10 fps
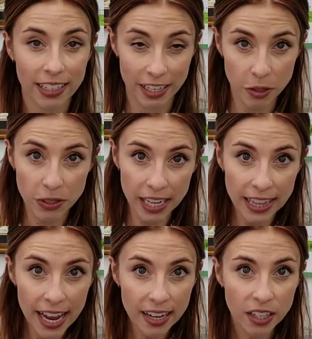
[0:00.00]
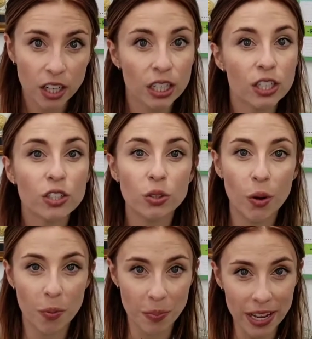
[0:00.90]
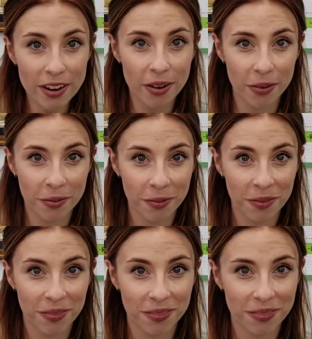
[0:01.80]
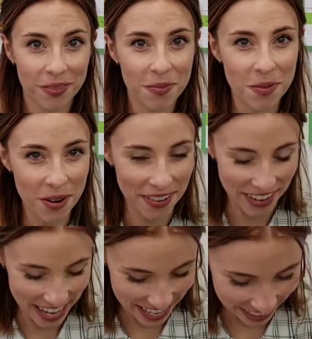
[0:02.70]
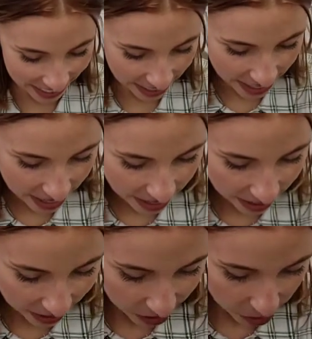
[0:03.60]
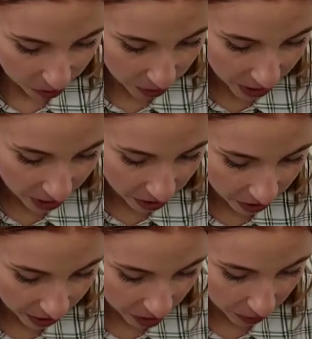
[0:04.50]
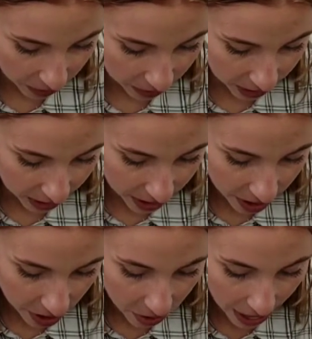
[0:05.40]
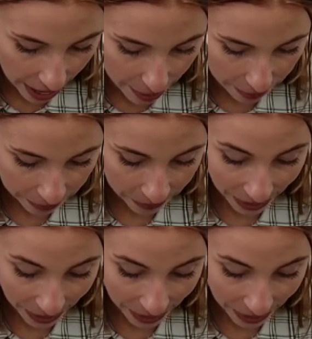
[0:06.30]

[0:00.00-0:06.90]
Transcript: Can you say that? Domingo. Muy bien. Domingo is spelled D-O-M-I-N-G-O.